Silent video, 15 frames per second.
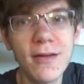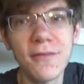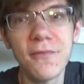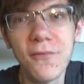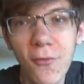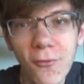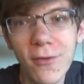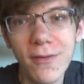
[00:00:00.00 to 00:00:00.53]

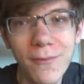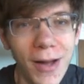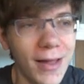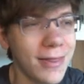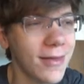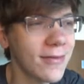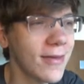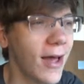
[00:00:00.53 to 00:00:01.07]
four
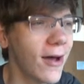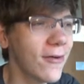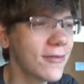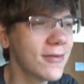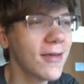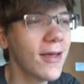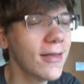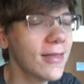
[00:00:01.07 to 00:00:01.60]
bought this
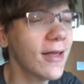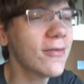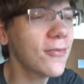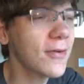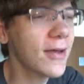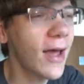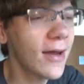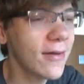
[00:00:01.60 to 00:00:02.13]
house. That's
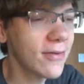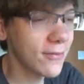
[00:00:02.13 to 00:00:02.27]
what kind of